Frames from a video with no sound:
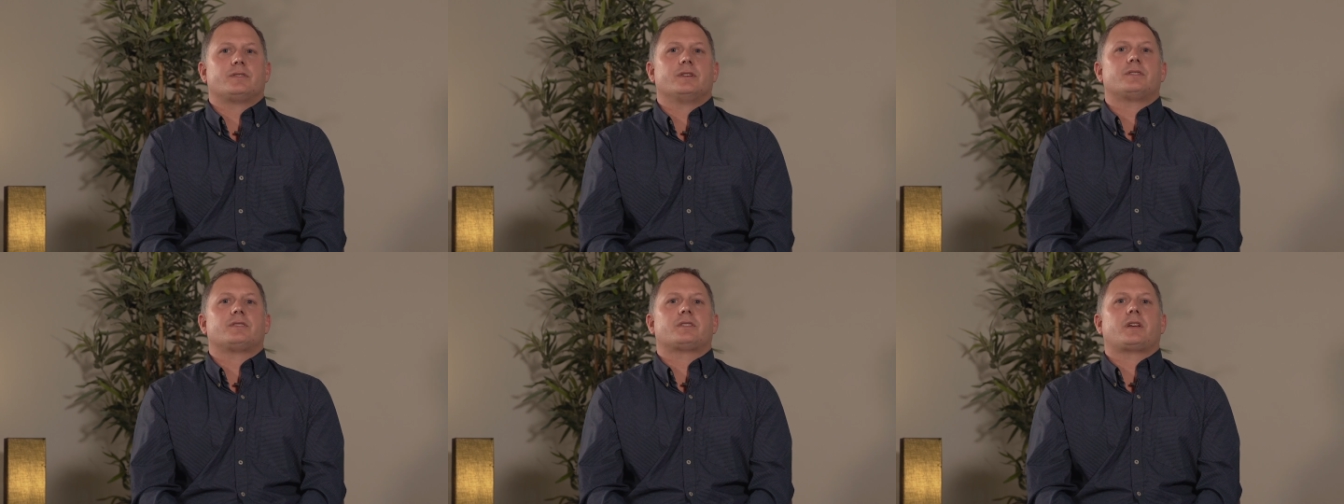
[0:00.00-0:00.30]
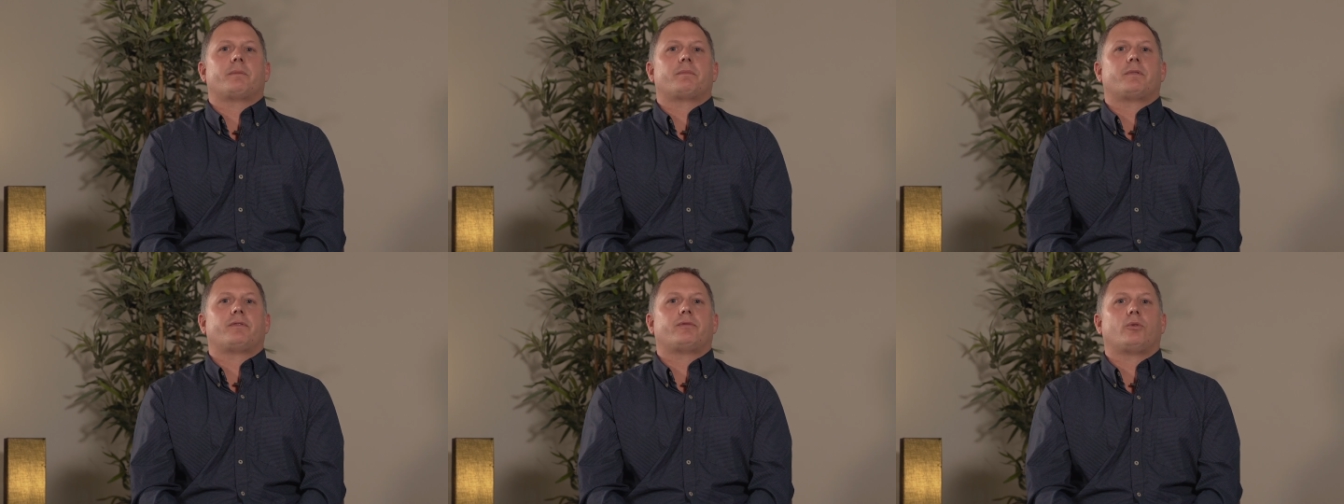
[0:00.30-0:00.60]
this
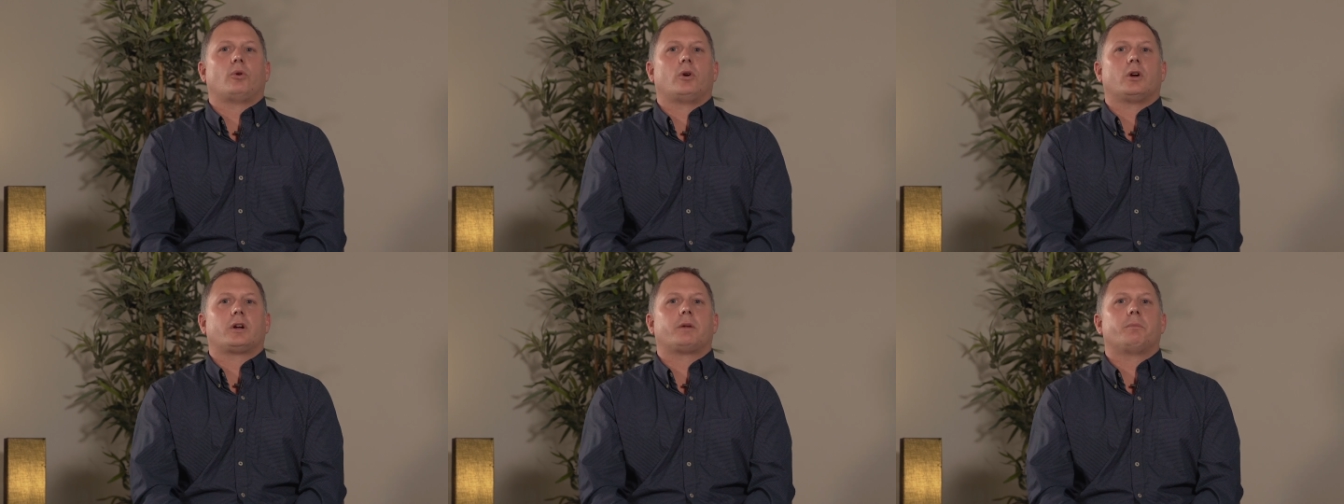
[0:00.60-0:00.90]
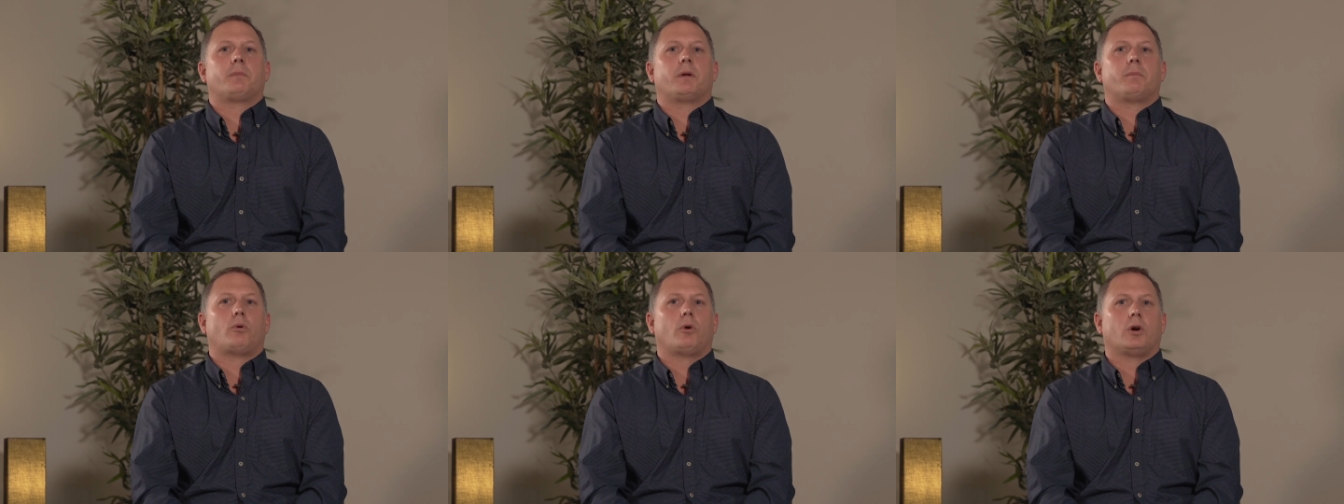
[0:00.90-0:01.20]
type of floor
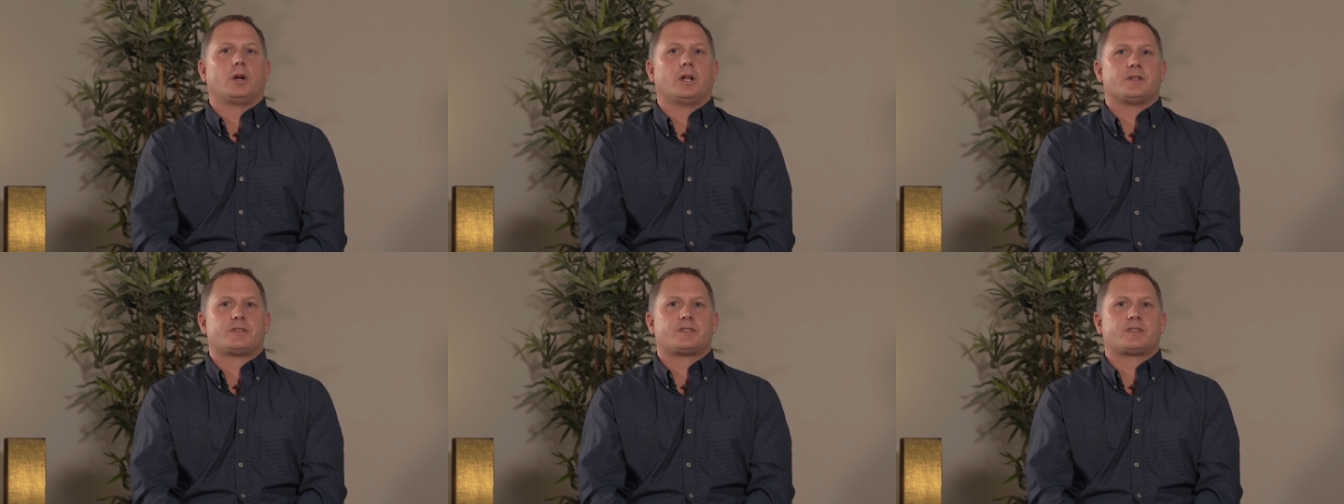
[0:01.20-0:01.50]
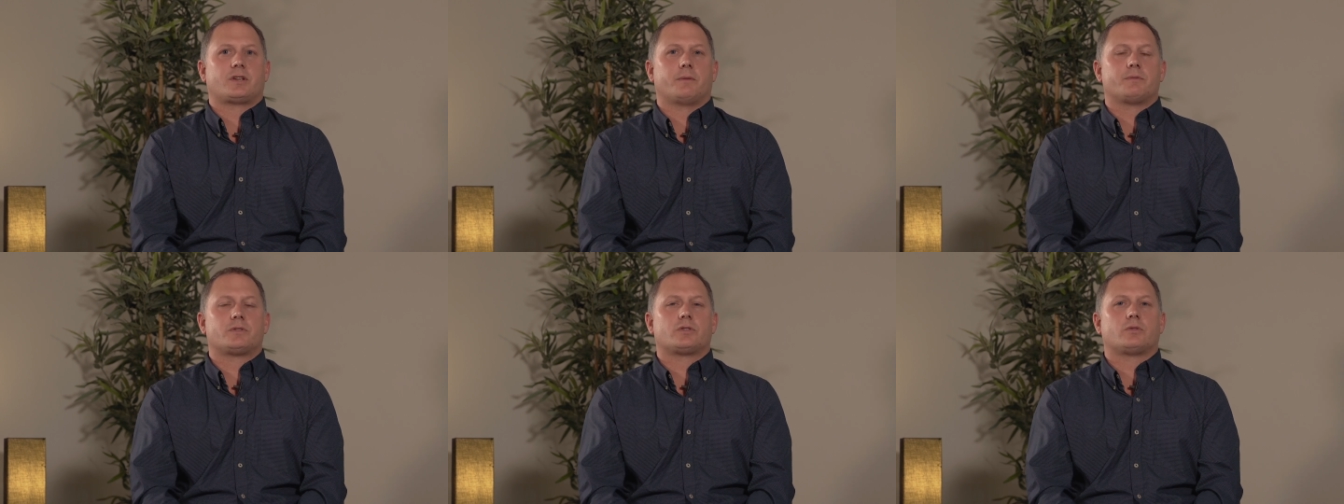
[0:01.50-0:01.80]
can be poured on
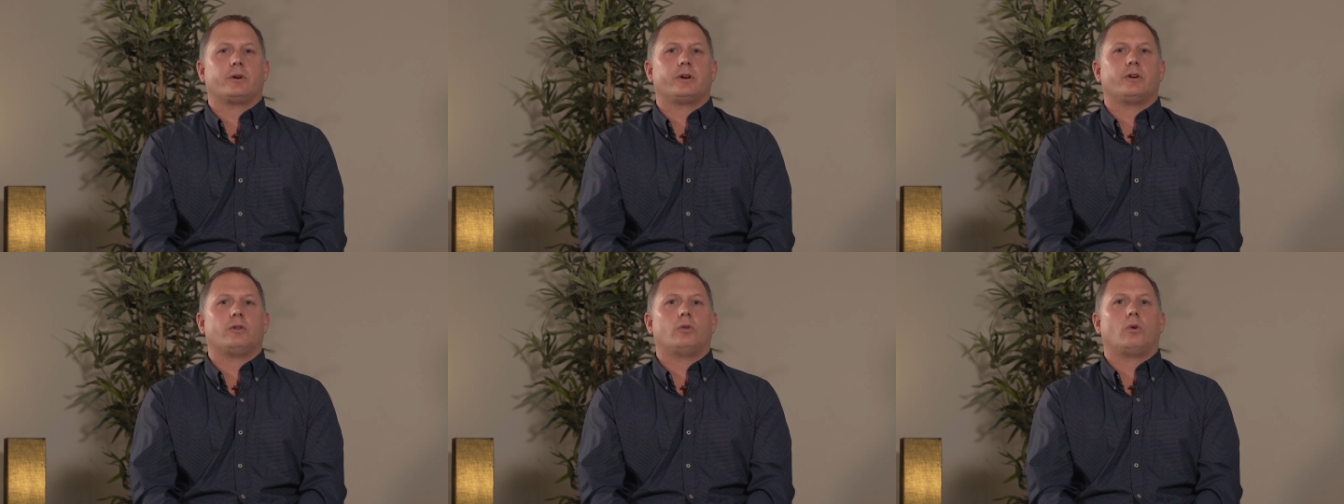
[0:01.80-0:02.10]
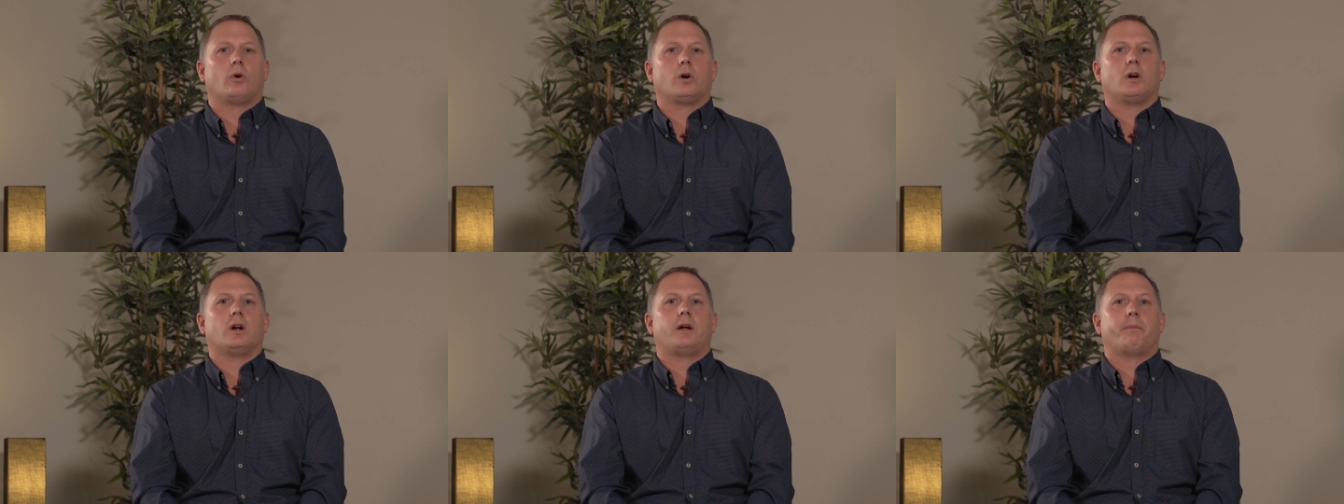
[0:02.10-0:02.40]
subsoil
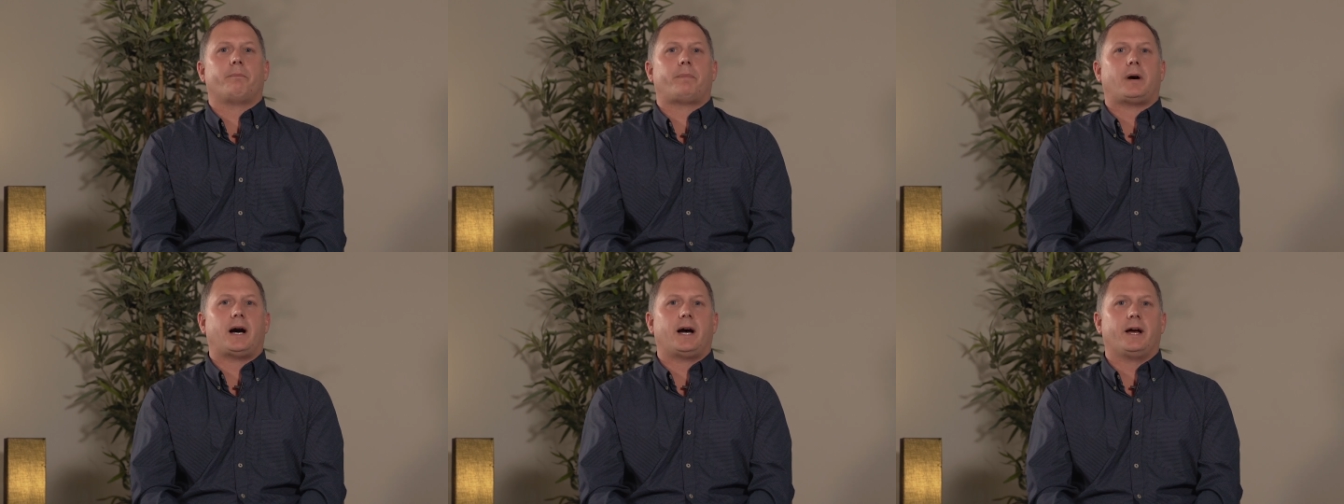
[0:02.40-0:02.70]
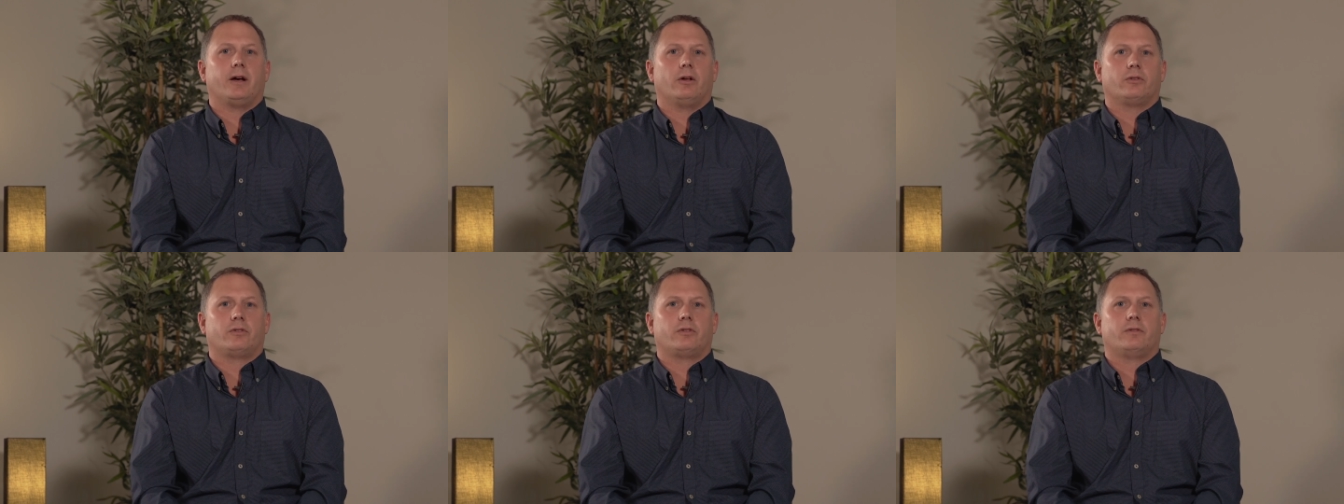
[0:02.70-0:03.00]
or on
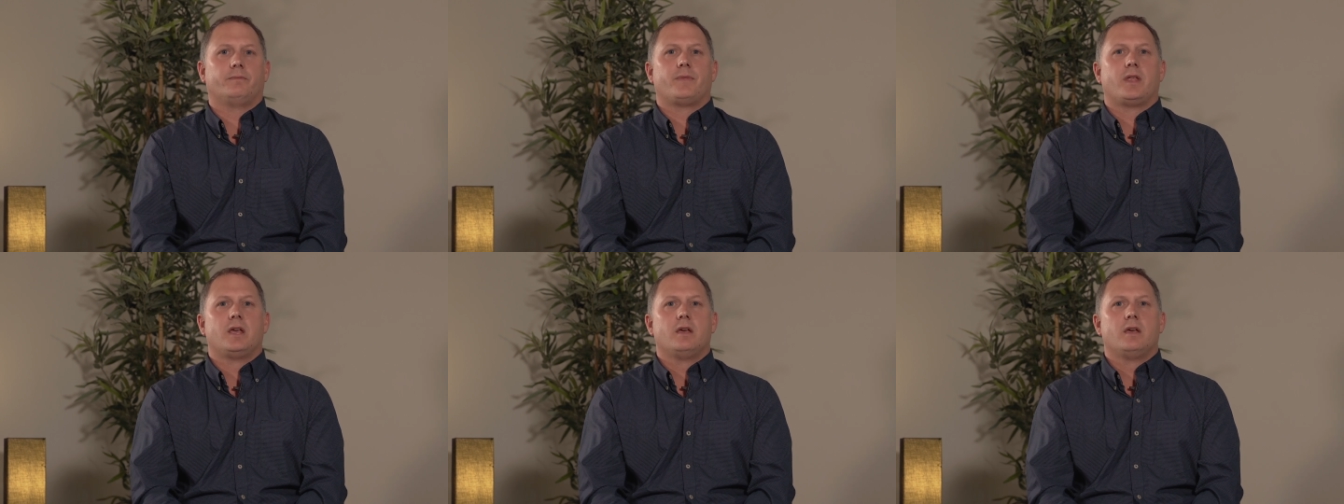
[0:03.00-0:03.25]
piles.